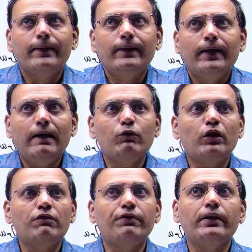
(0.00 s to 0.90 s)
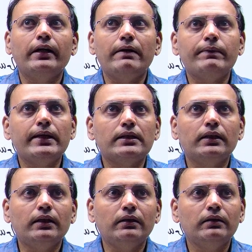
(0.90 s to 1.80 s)
Have you configured
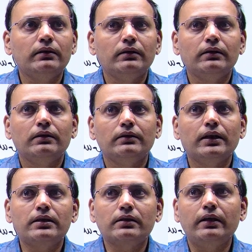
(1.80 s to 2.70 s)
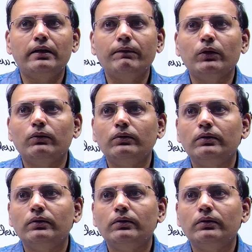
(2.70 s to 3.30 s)
IPSLA? Just let me know.